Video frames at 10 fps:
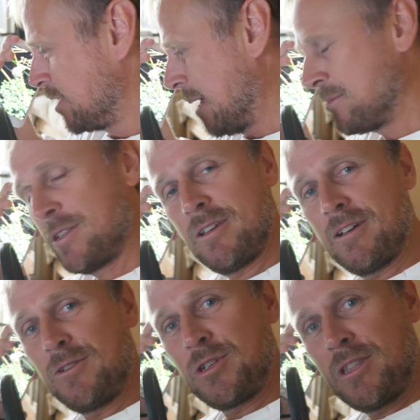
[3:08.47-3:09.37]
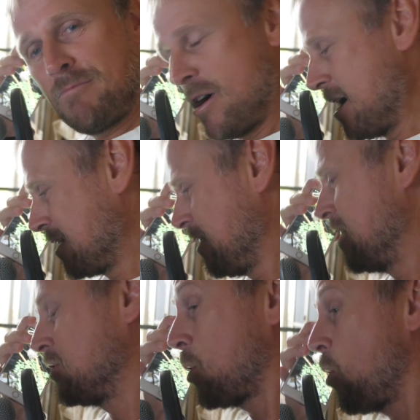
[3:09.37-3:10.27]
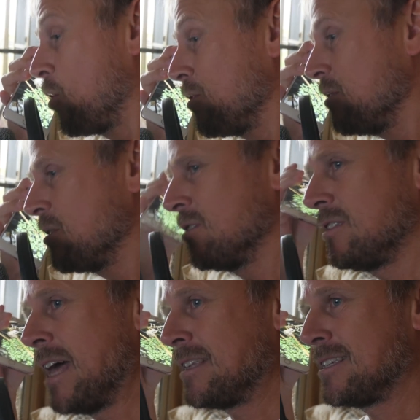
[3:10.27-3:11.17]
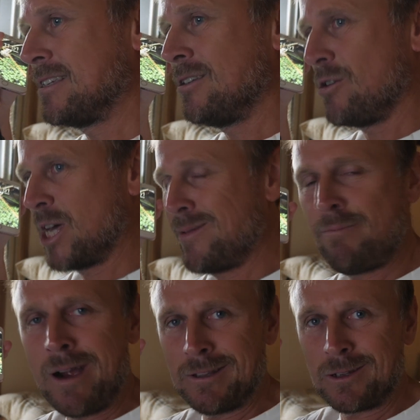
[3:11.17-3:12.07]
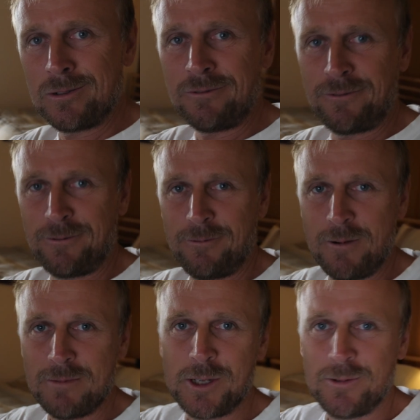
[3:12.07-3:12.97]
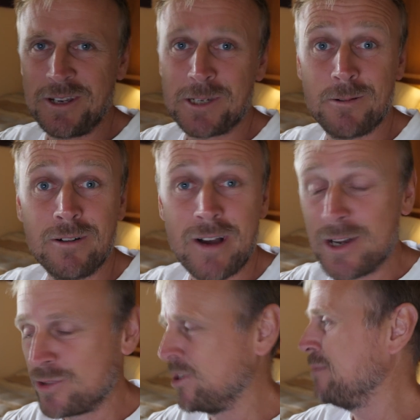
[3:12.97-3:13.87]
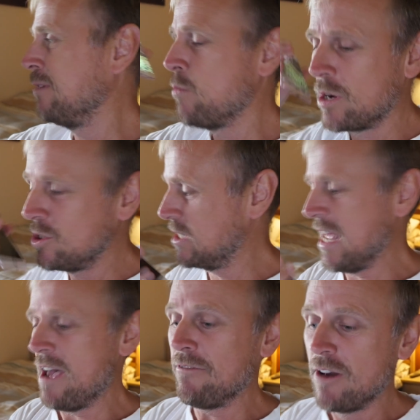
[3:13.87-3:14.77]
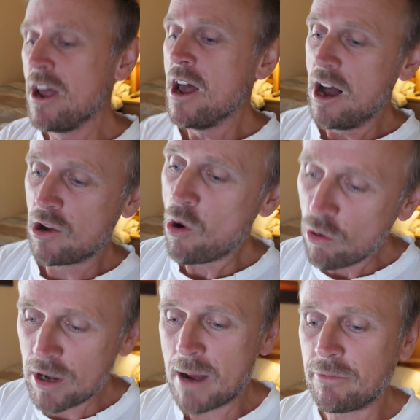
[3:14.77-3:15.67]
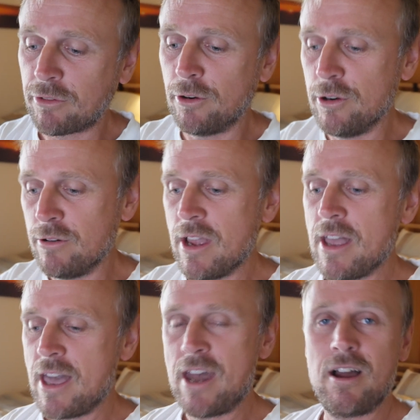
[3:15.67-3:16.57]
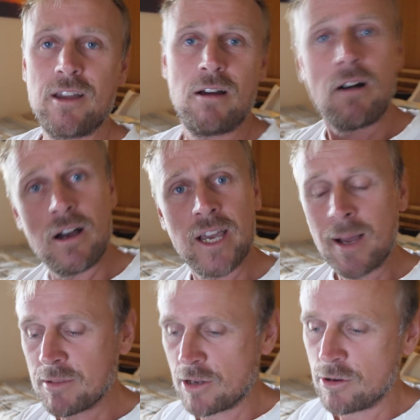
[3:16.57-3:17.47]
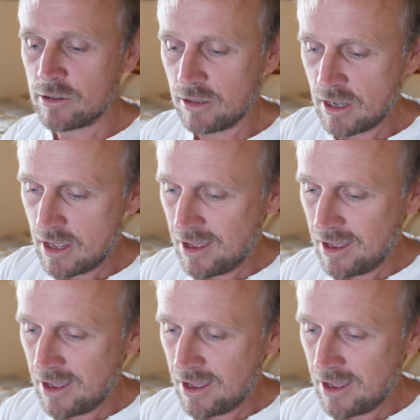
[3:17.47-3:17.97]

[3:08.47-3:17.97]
it up to the mic and talk, because that's not going to be practical when we're doing a 12-hour stream. We want to just have a call come through and I go, oh, here comes a call.